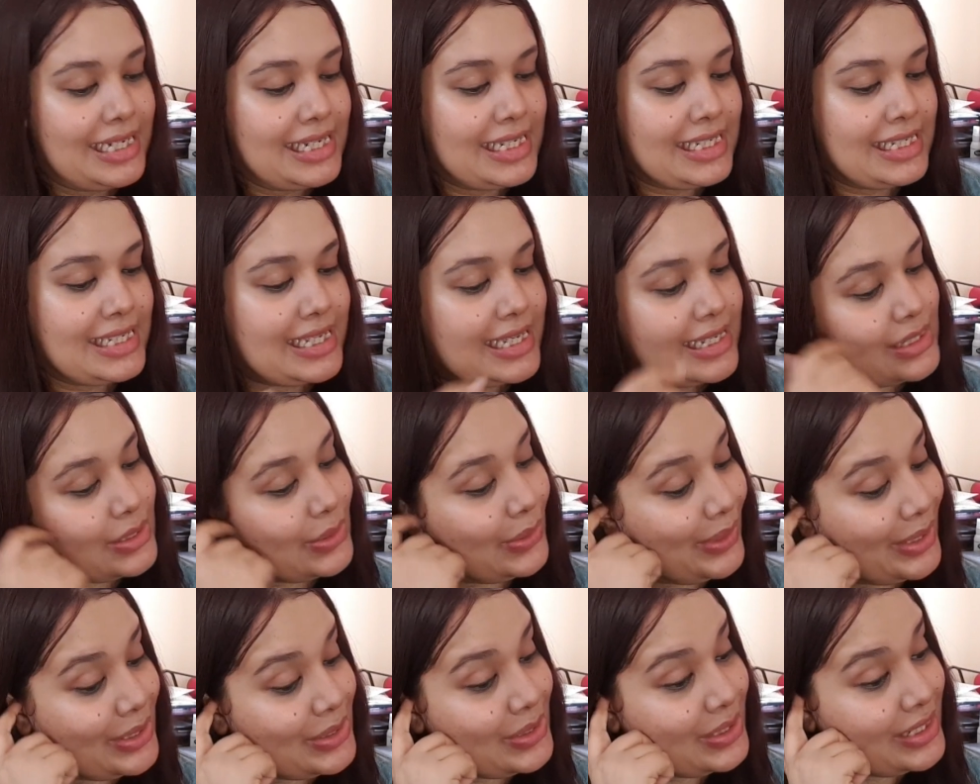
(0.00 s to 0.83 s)
Yes.
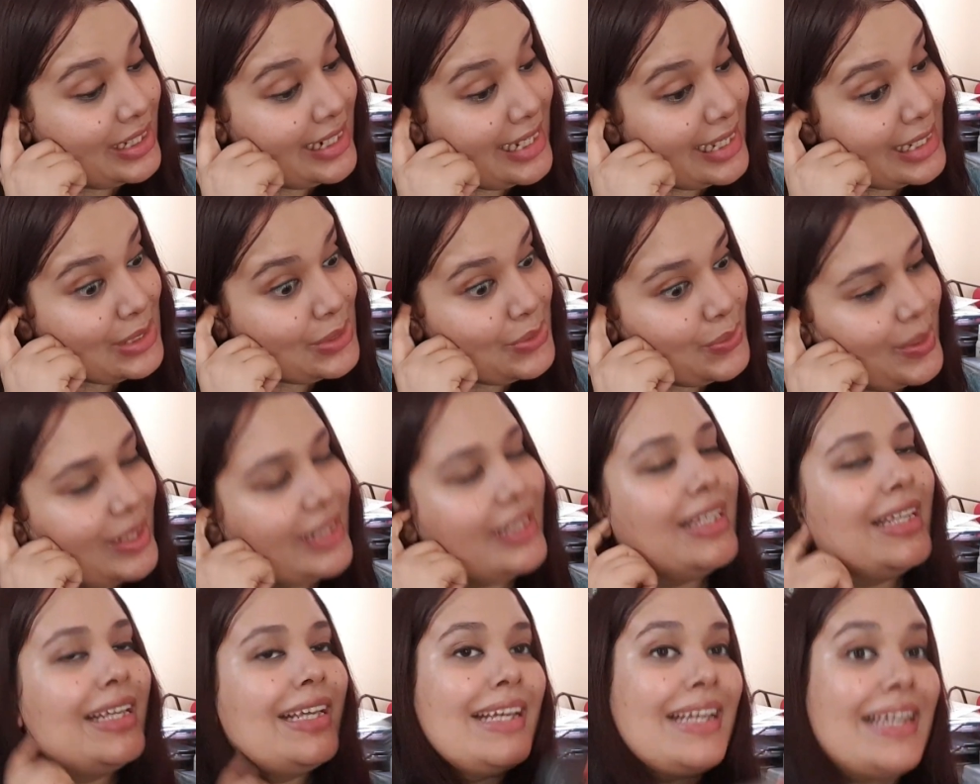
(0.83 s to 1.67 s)
Okay, so the next
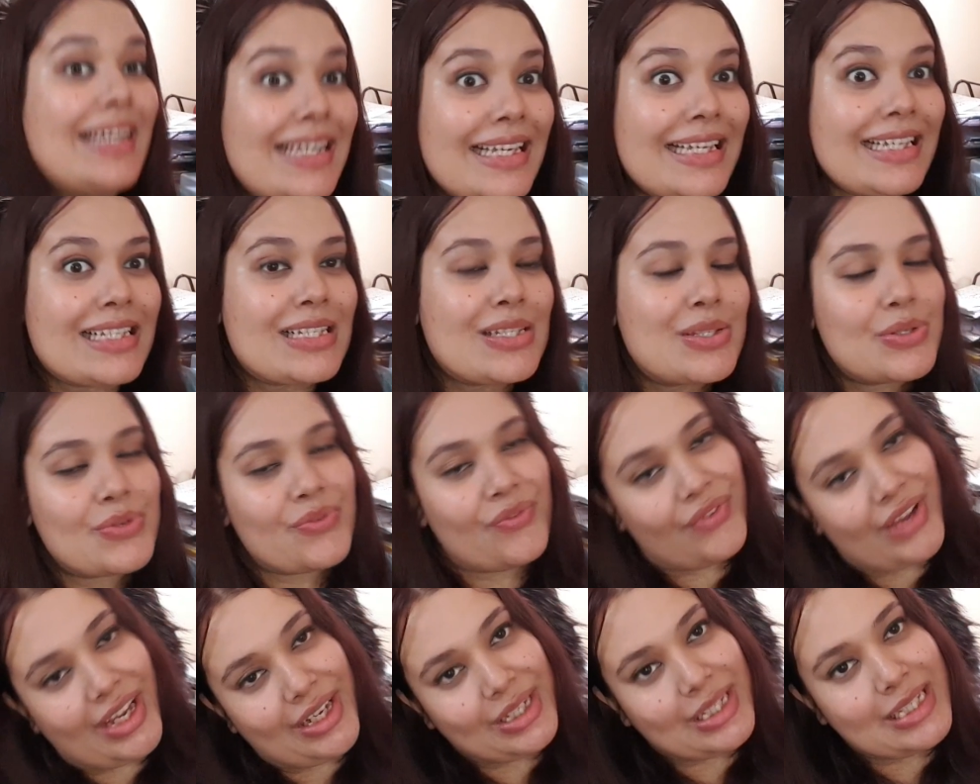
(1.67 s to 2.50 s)
one is
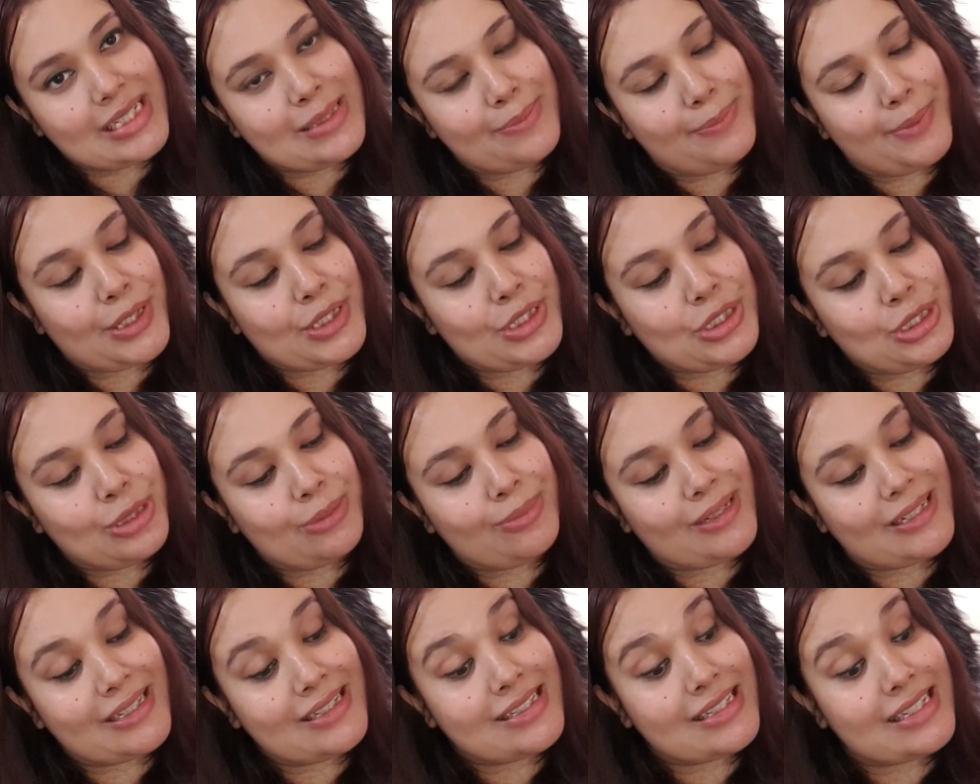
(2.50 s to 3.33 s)
very special
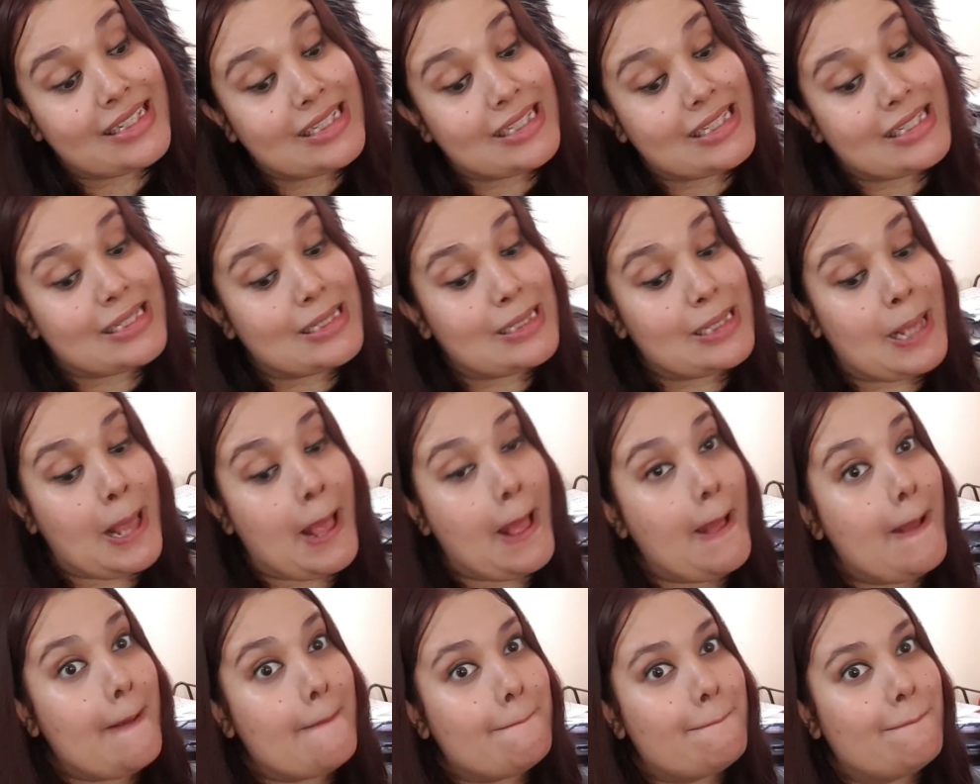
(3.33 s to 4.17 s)
because it's
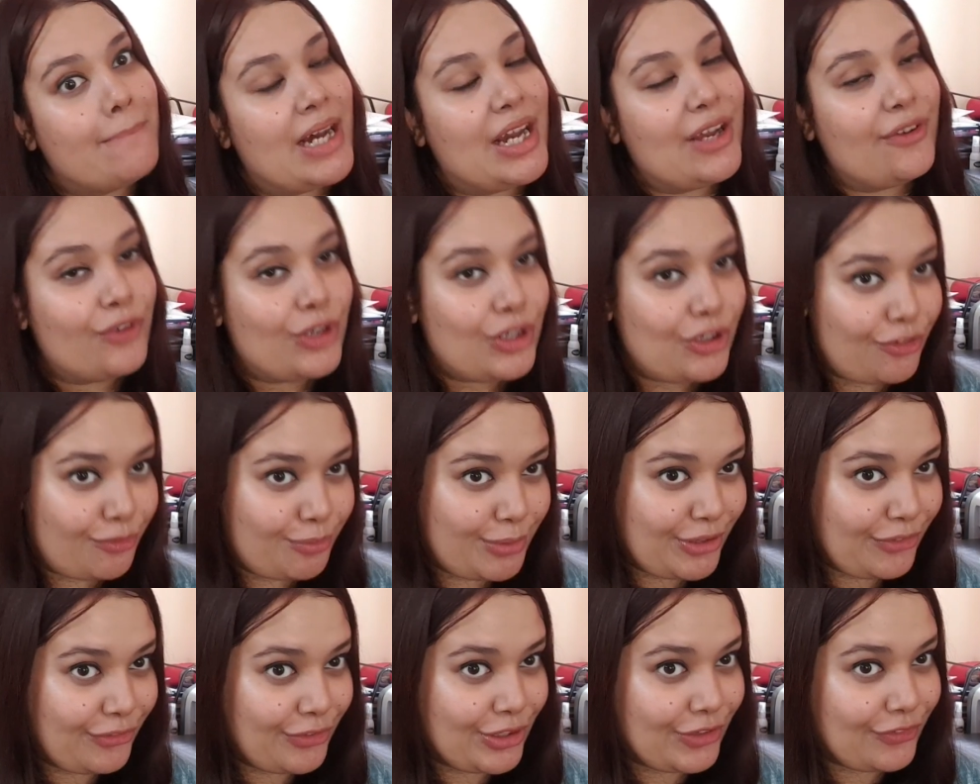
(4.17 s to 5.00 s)
by one of
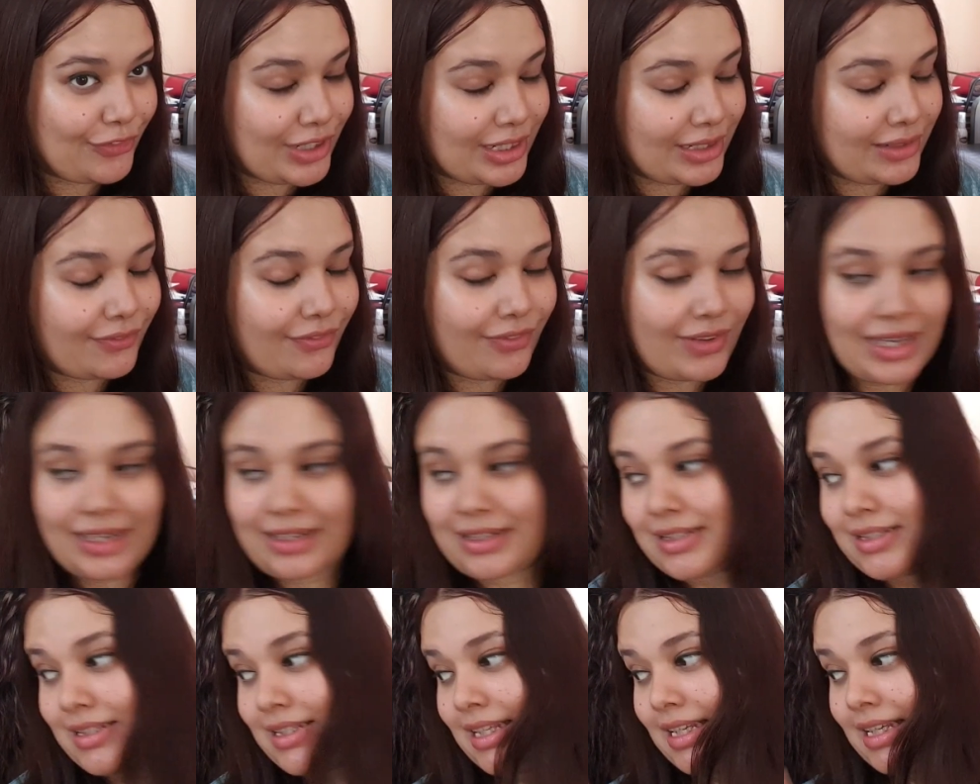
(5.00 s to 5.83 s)
my favorite
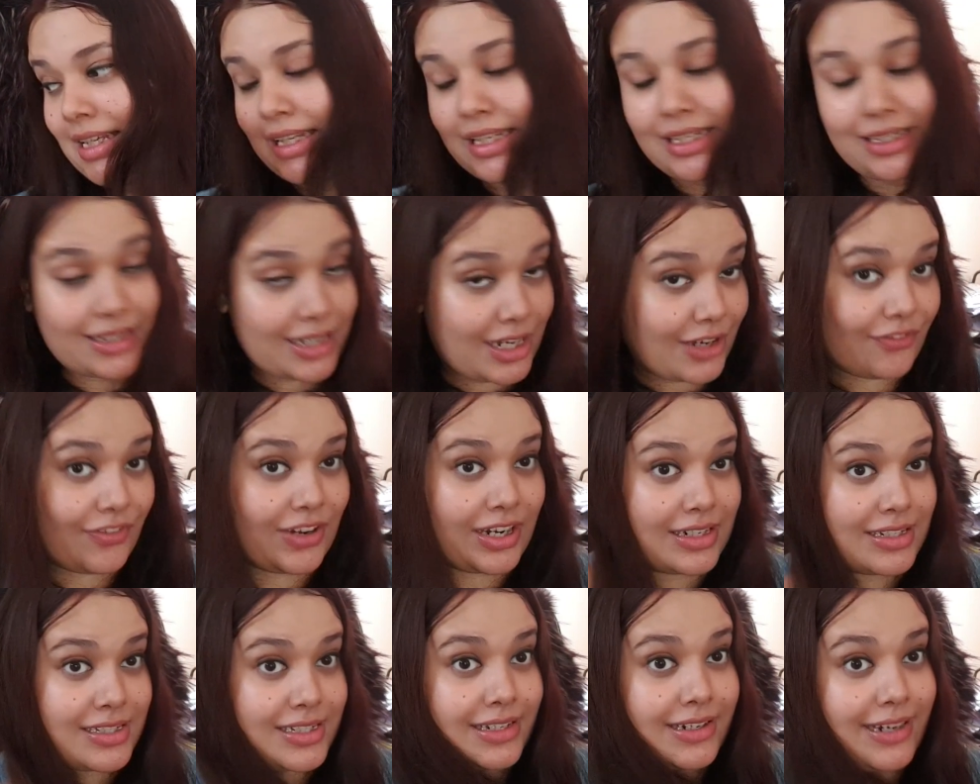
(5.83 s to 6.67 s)
dark
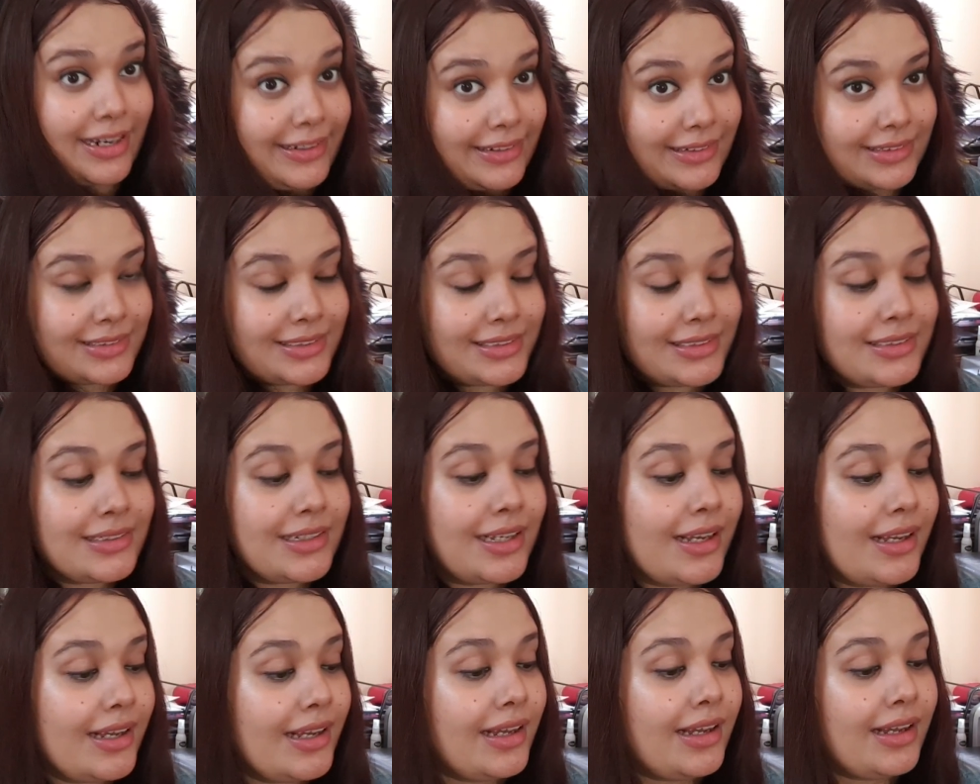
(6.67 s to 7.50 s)
fantasy writers,
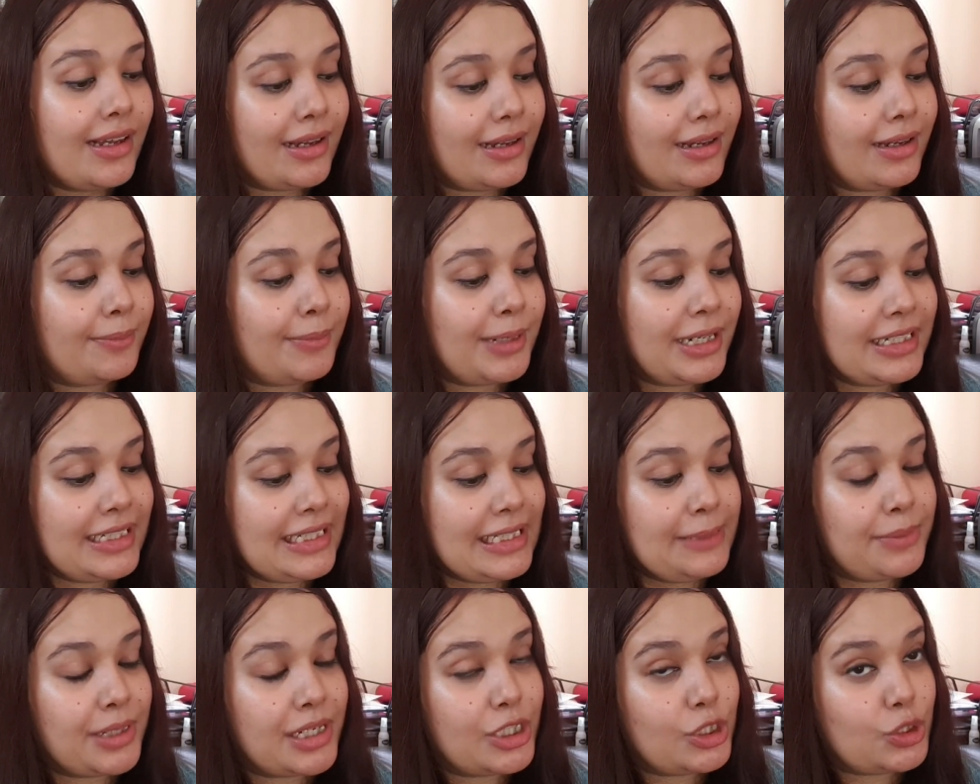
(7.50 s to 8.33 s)
by
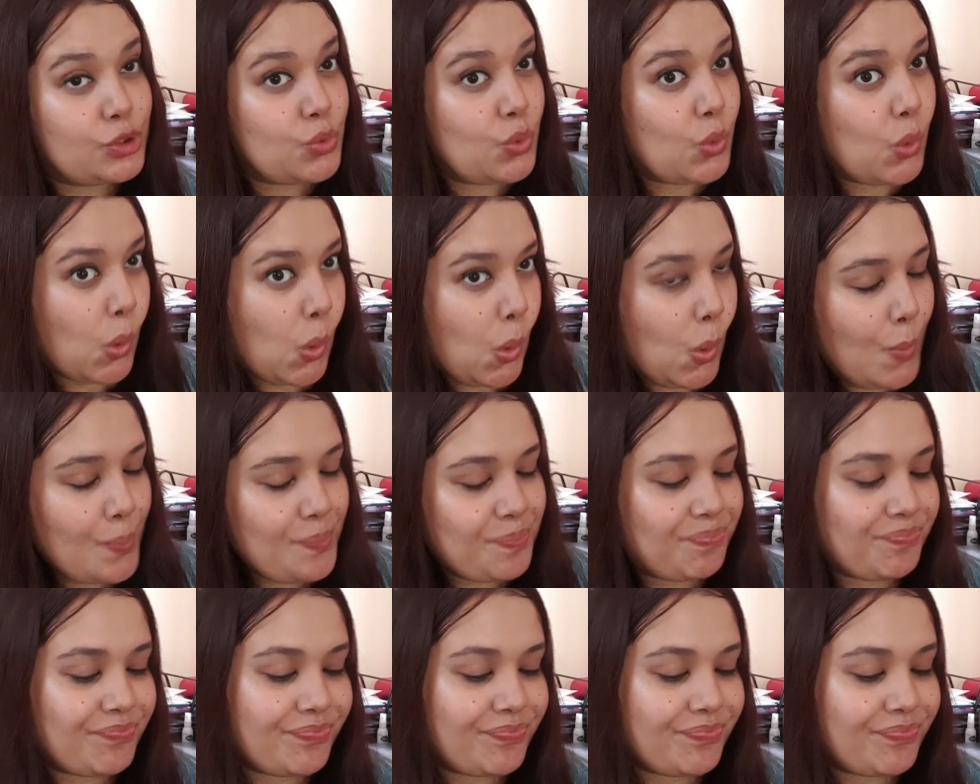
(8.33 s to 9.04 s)
Leigh Bardugo.